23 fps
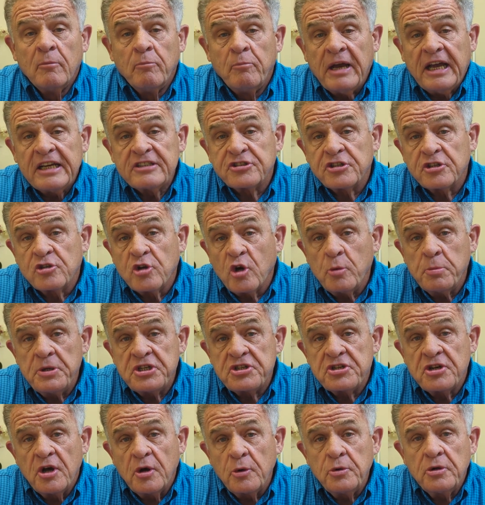Pastor Toby
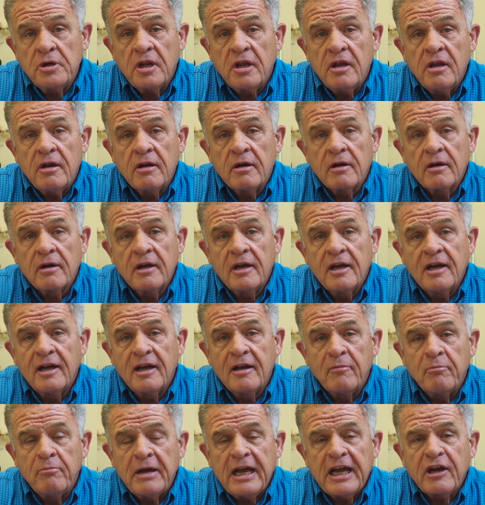Snowden here,
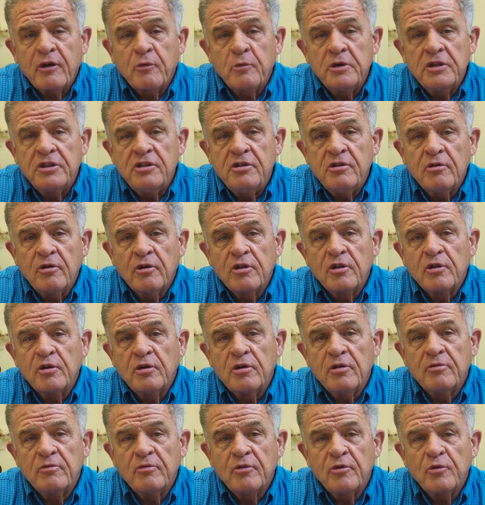back with you on
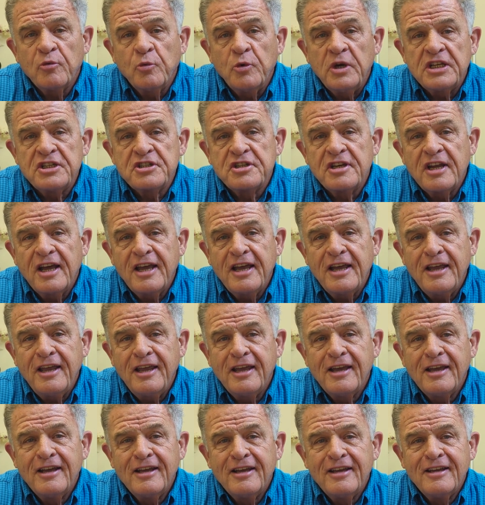the Wednesday
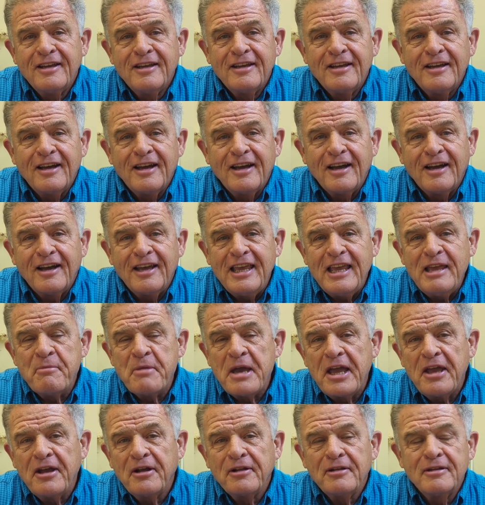
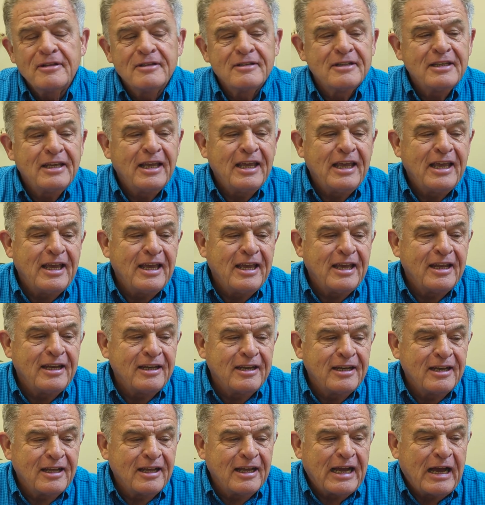email,
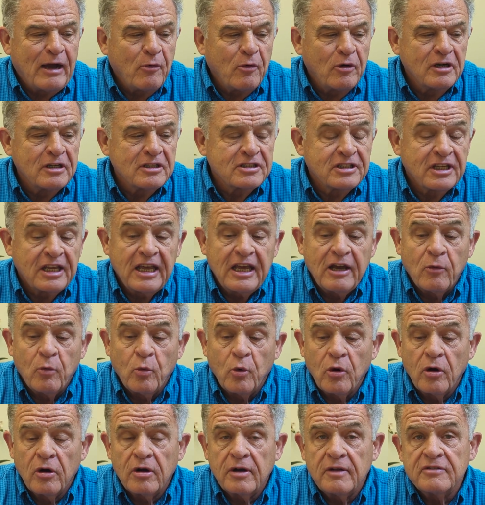and I want to say a
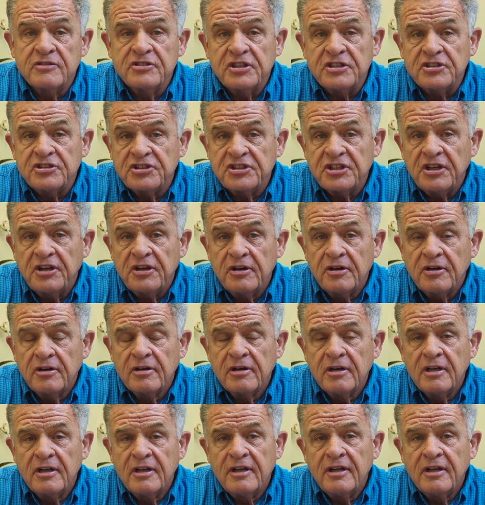word of sincere